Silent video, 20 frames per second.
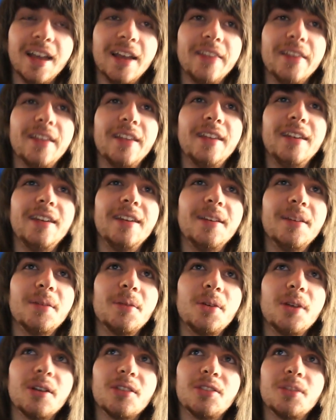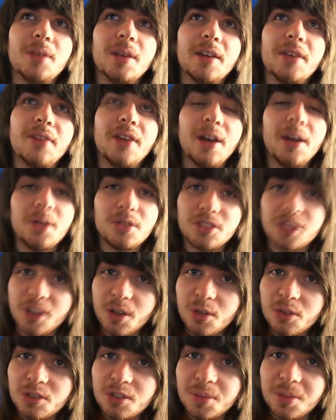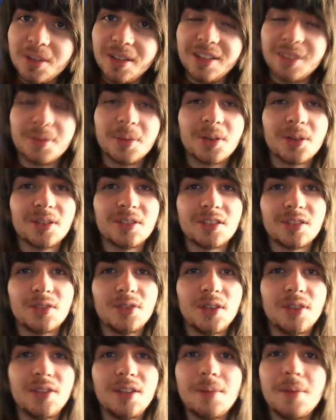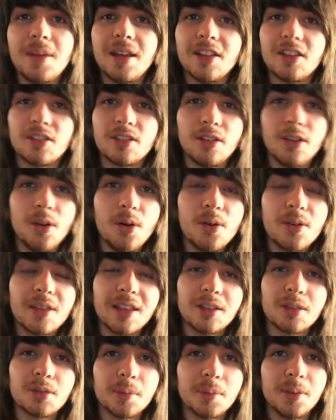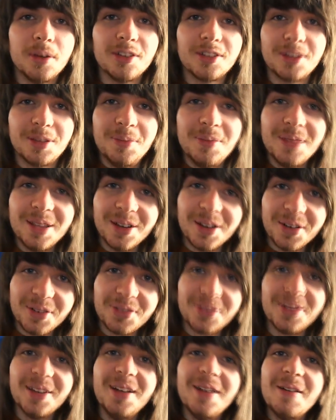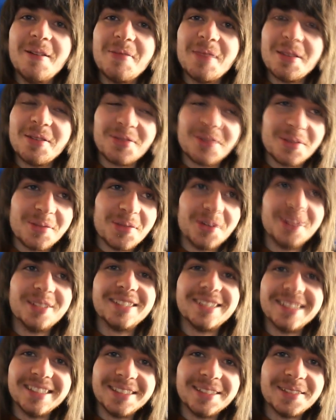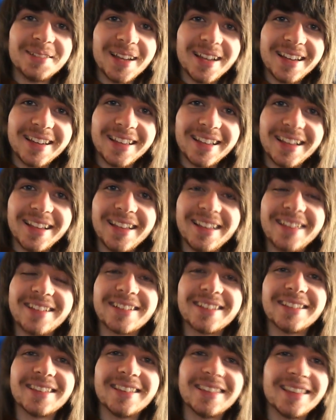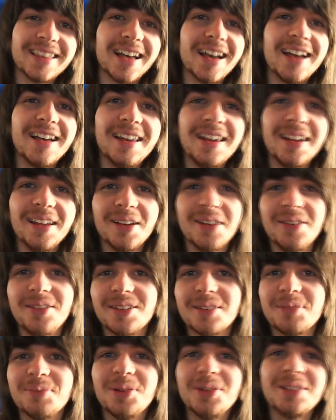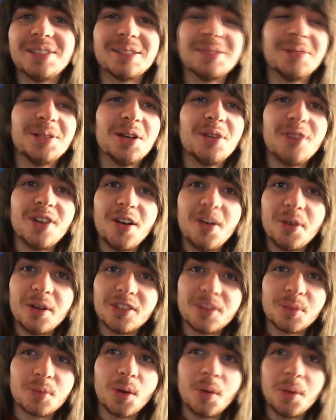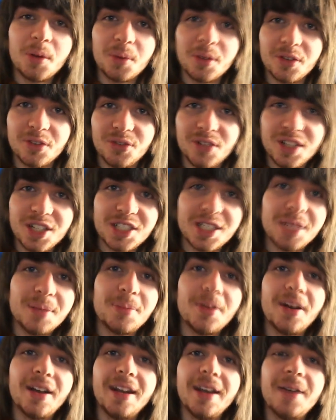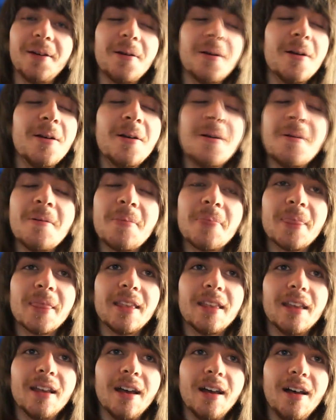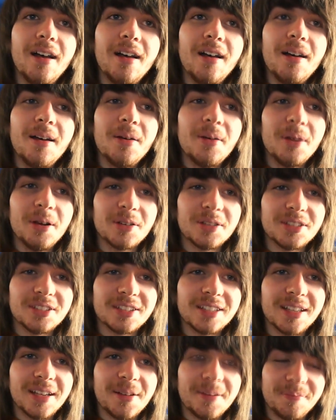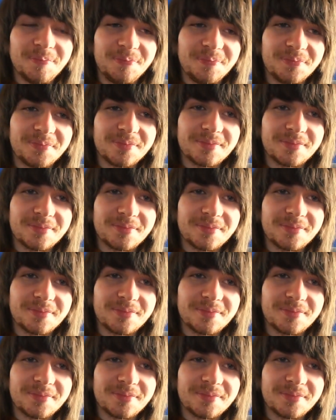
And then, what else do we have? Hellsing Ultimate is because it's 15 minutes long, that's what puts me off from wanting to edit it. Just that alone just puts me off, otherwise I probably would have finished it by now. What else is there?